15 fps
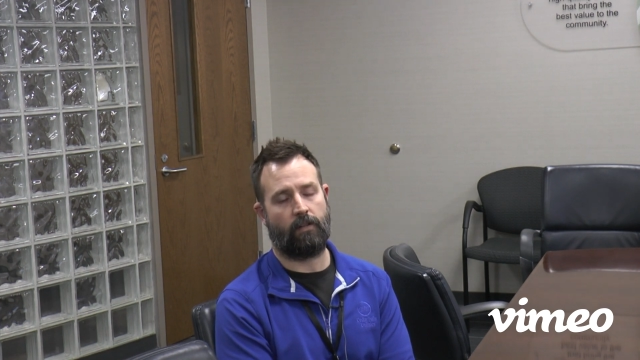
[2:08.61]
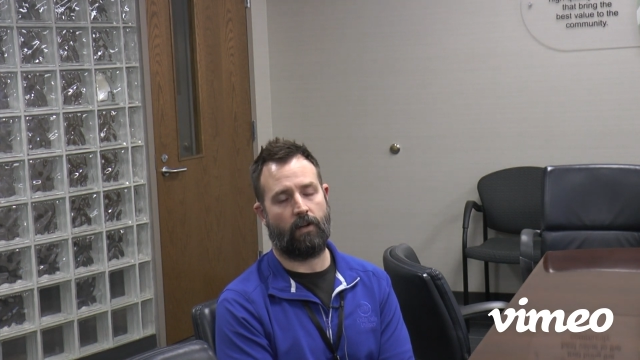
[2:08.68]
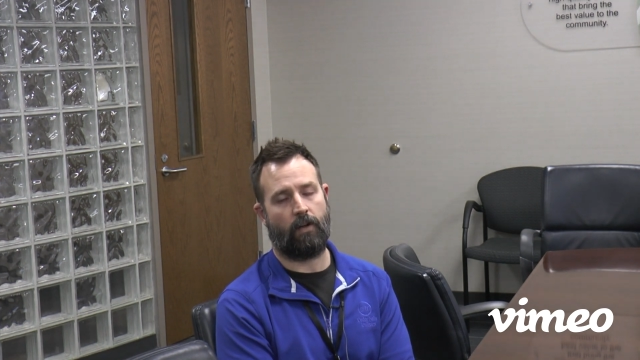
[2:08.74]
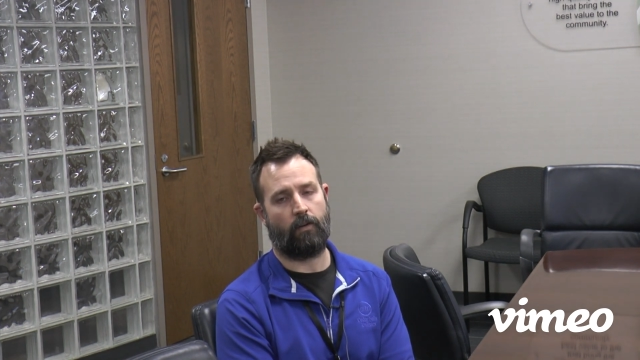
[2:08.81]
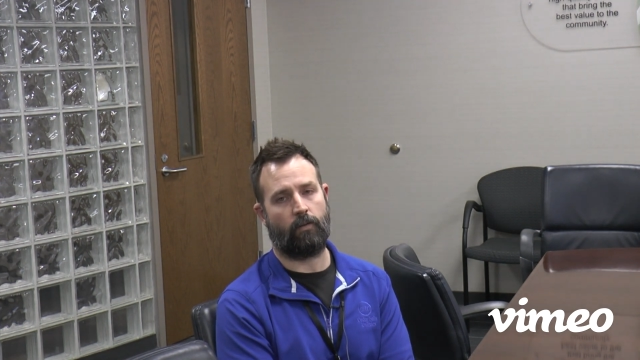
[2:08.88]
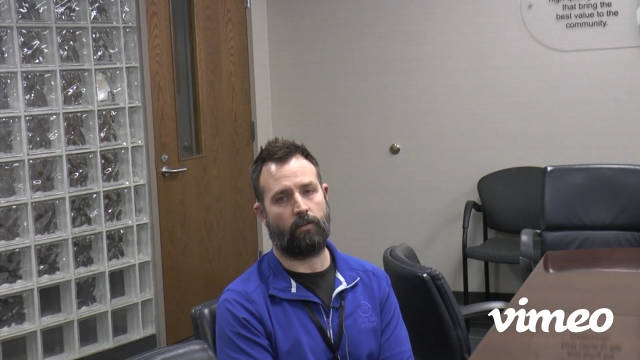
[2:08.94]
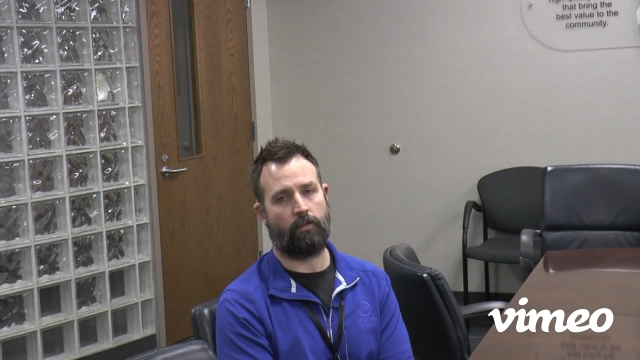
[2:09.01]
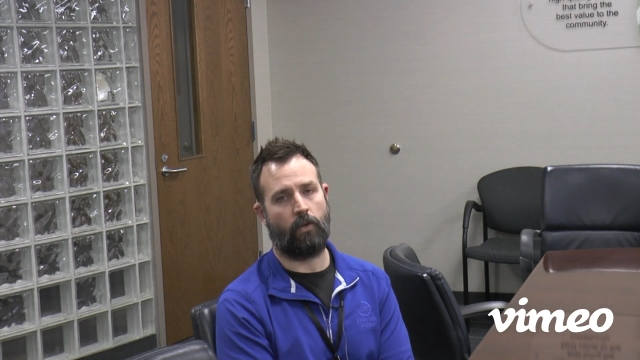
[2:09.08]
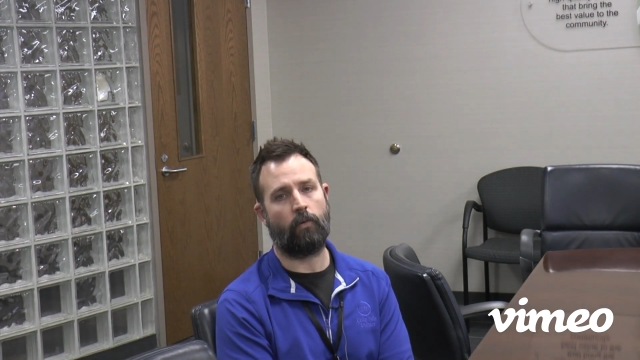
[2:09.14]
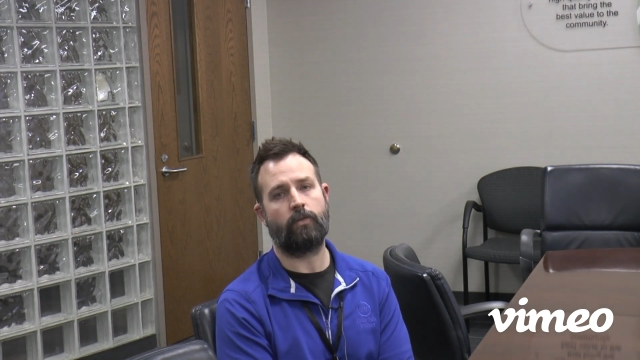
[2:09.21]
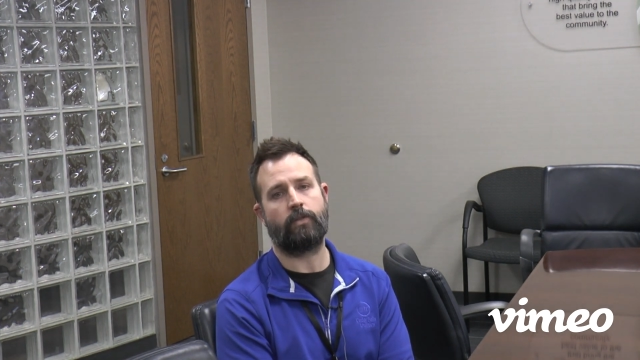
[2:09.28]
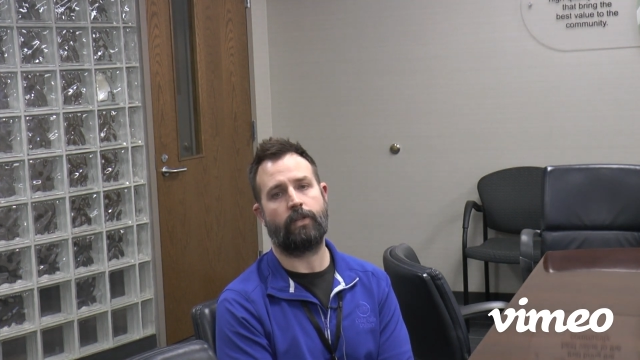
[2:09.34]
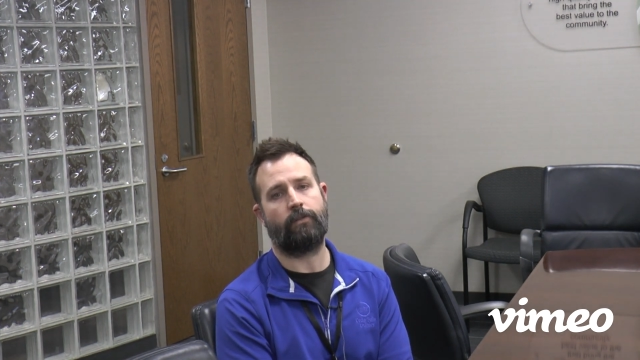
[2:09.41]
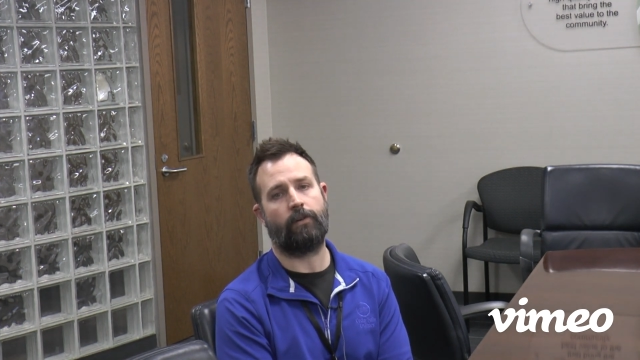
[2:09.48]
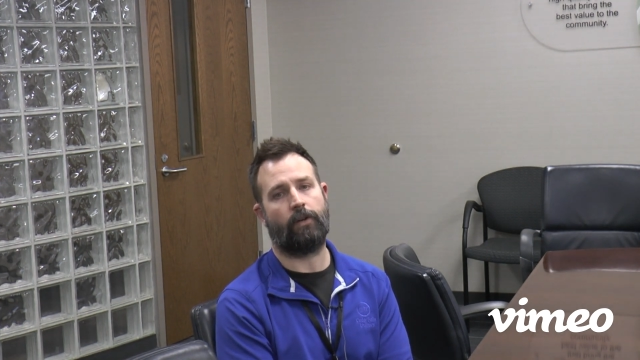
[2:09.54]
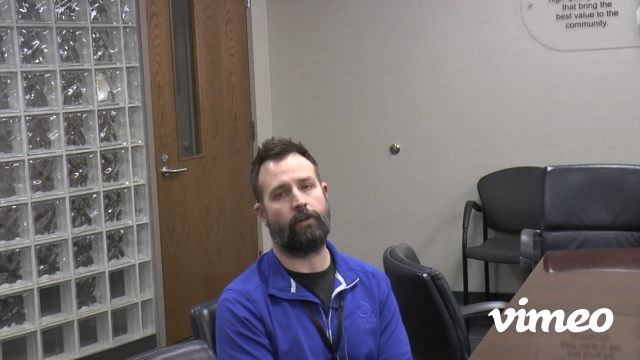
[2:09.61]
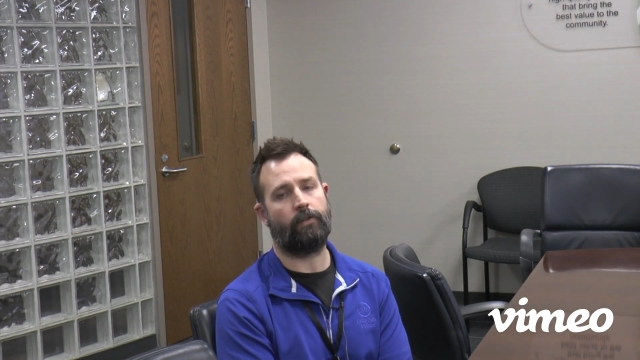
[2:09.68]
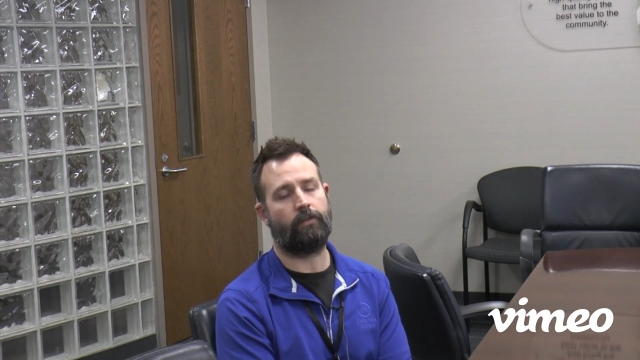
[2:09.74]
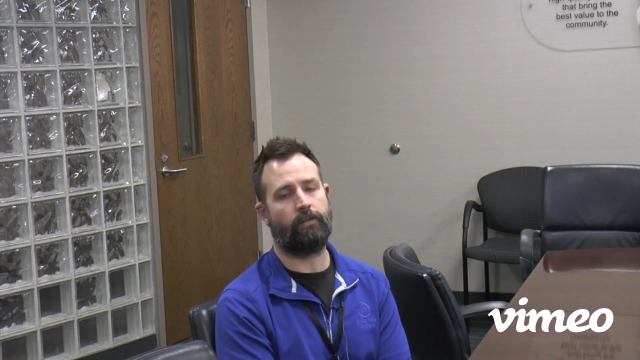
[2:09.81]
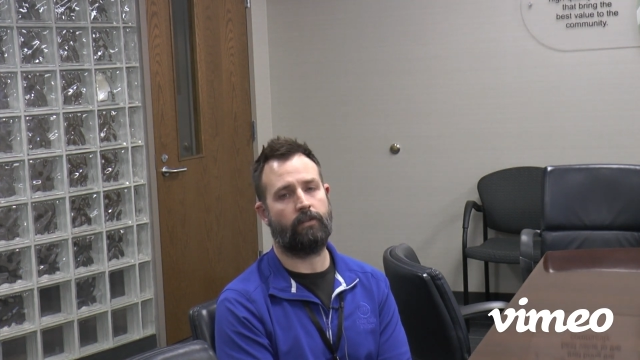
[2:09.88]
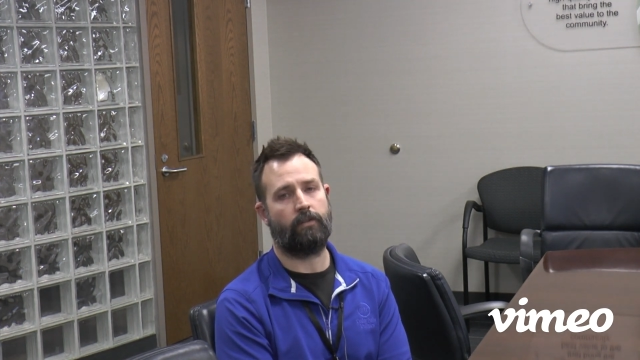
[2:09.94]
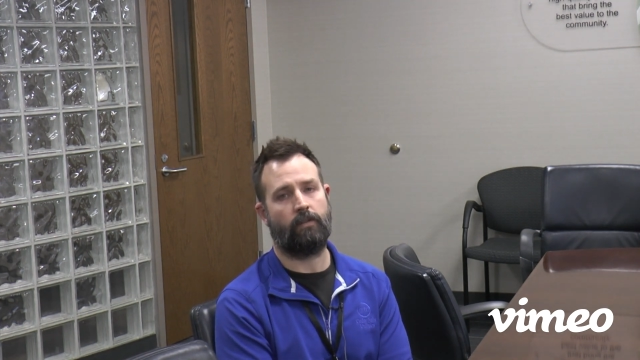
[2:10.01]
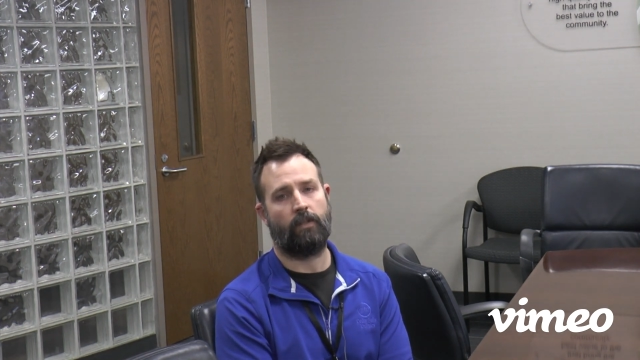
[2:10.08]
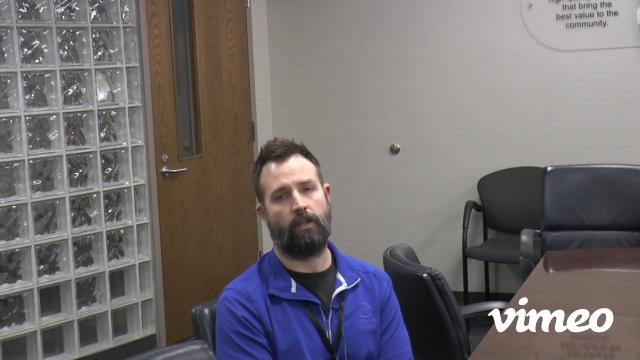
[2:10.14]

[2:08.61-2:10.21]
on Lone Tree Road,